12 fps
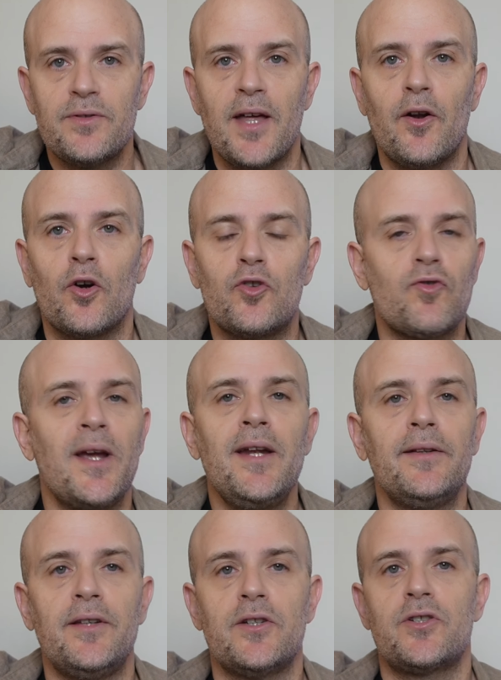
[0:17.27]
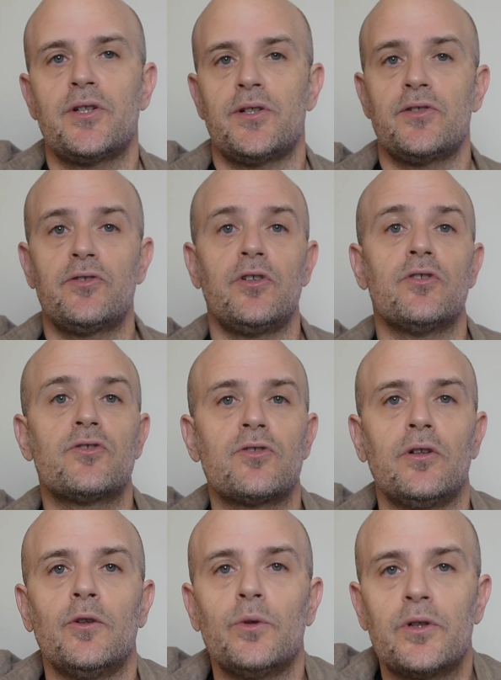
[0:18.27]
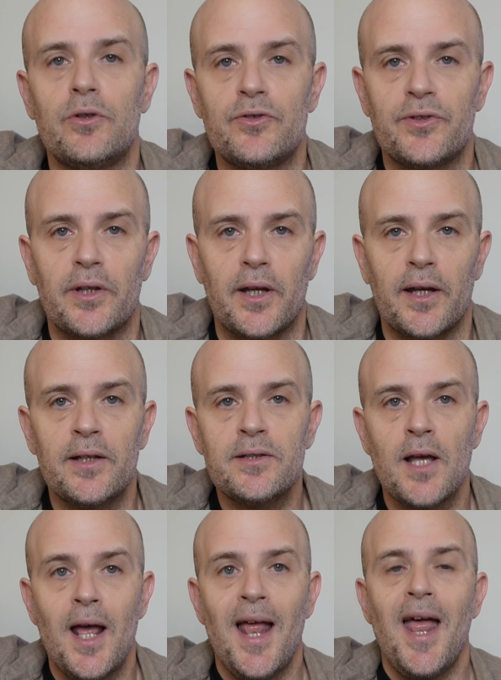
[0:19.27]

that are great additions to your solo acoustic gigs.